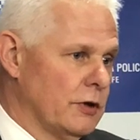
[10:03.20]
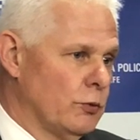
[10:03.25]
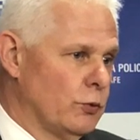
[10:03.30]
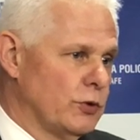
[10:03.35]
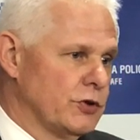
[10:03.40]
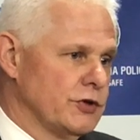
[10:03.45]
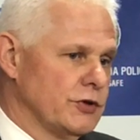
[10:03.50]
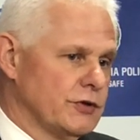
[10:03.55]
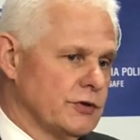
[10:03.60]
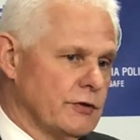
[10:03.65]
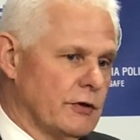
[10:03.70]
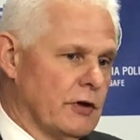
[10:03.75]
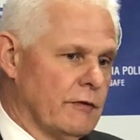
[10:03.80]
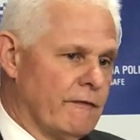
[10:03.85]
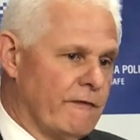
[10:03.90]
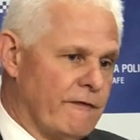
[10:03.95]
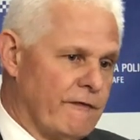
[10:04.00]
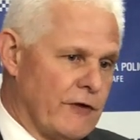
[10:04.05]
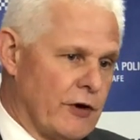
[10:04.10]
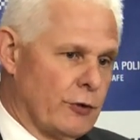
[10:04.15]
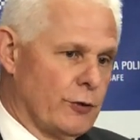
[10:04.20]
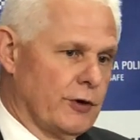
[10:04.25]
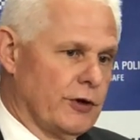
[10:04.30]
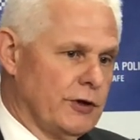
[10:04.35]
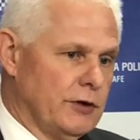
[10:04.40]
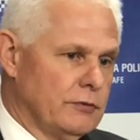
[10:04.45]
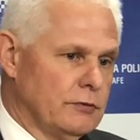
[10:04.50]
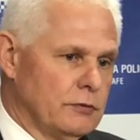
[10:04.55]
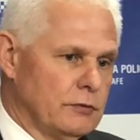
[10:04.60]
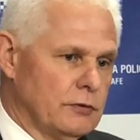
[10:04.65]
which is a
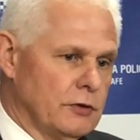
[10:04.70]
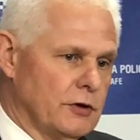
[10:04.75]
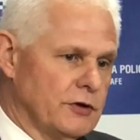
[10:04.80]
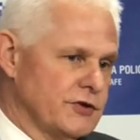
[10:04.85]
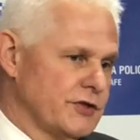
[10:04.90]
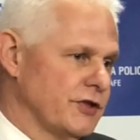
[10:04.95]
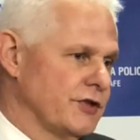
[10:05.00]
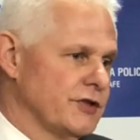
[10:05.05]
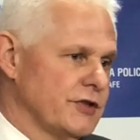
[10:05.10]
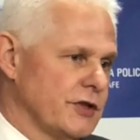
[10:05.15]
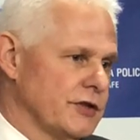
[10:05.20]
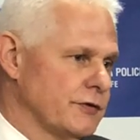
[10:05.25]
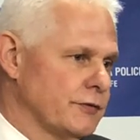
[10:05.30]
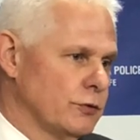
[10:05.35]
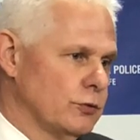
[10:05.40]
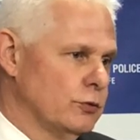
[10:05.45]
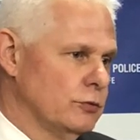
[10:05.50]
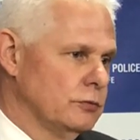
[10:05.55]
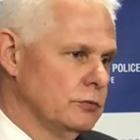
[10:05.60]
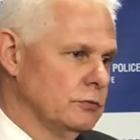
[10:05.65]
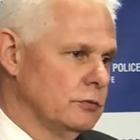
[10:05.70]
very successful